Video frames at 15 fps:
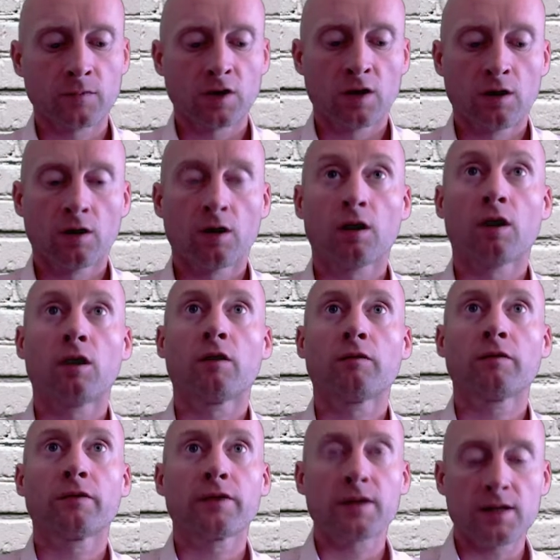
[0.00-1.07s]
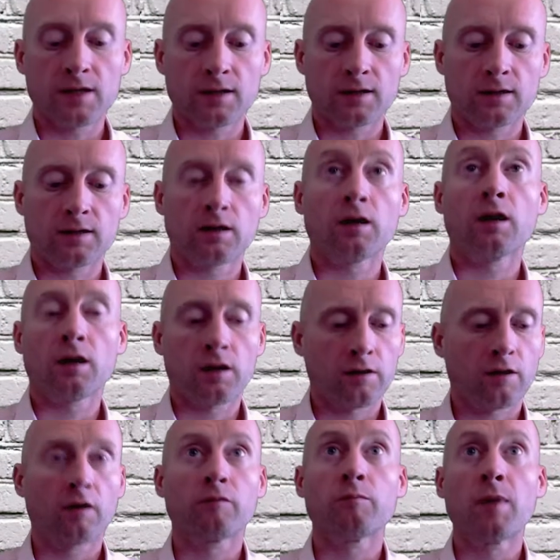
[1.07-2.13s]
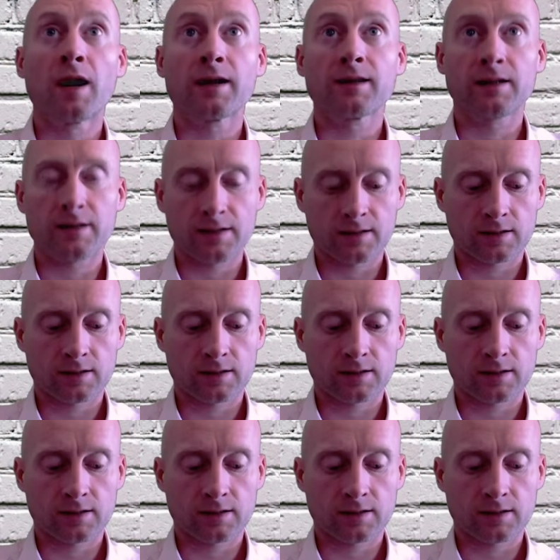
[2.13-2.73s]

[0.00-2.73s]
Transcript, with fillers: of, the, uh, of my list.